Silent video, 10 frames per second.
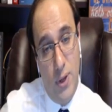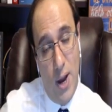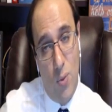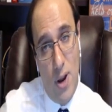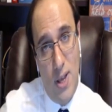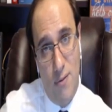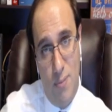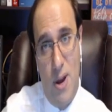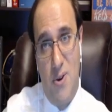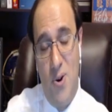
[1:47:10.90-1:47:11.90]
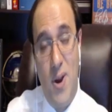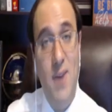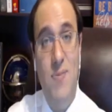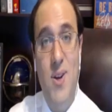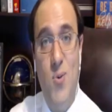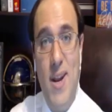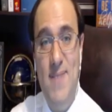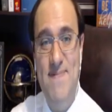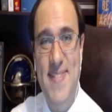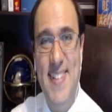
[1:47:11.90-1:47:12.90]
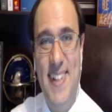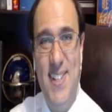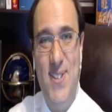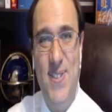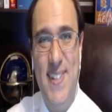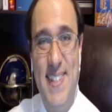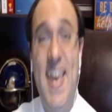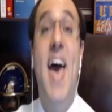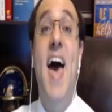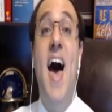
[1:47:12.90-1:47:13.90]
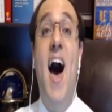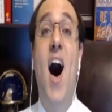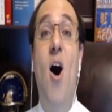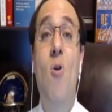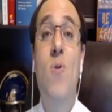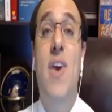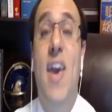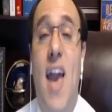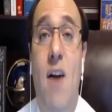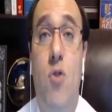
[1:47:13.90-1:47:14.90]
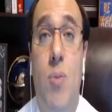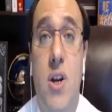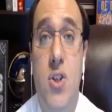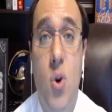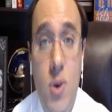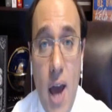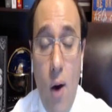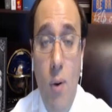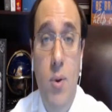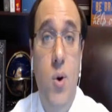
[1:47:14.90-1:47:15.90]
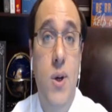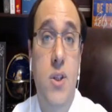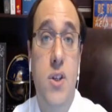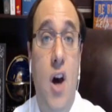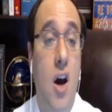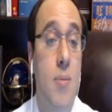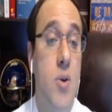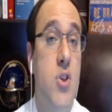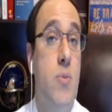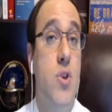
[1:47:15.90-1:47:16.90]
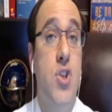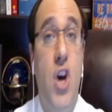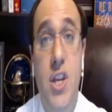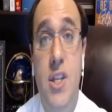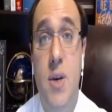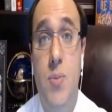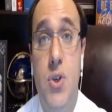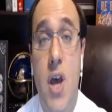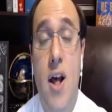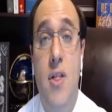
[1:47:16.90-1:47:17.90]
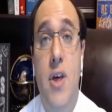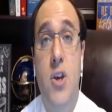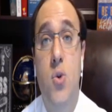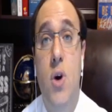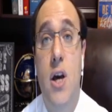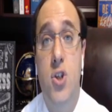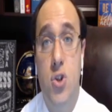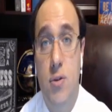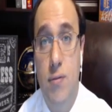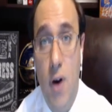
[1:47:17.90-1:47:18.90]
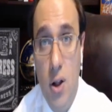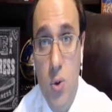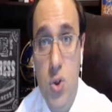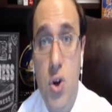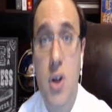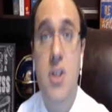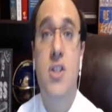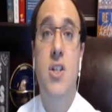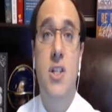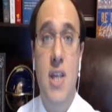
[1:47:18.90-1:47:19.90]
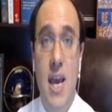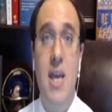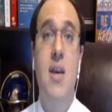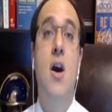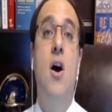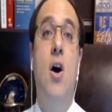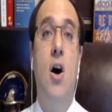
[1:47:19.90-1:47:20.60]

you get ready even better. Okay, ready? Let's do this. Okay, everybody, so now I'm going to talk about some study tips that you guys should follow starting today